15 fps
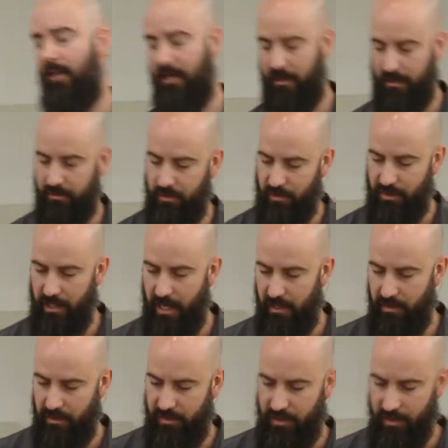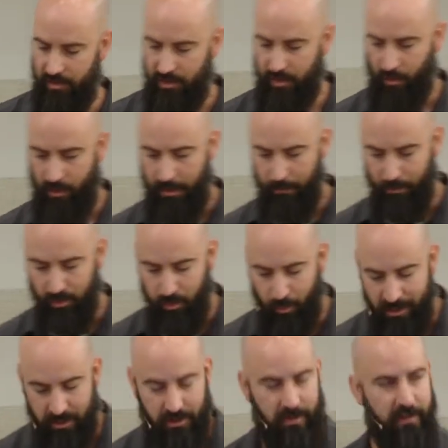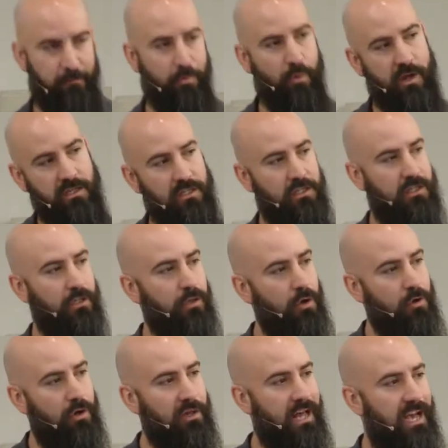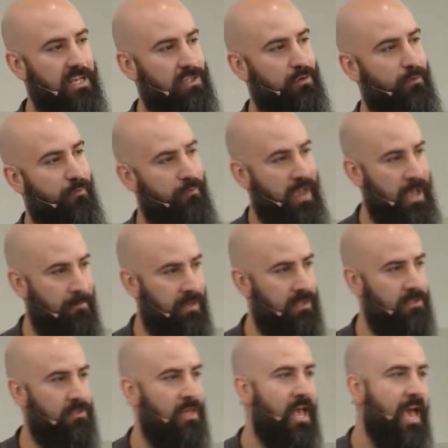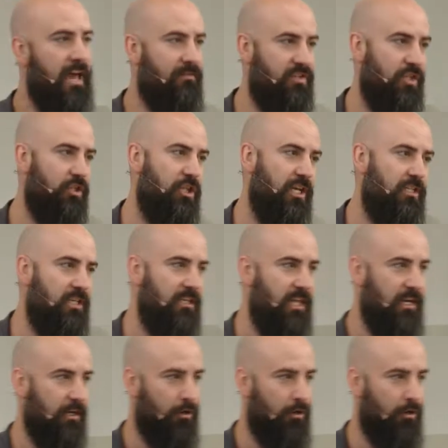like sociologist and historian Bruce Winter, have pointed to localized famines and have suggested that a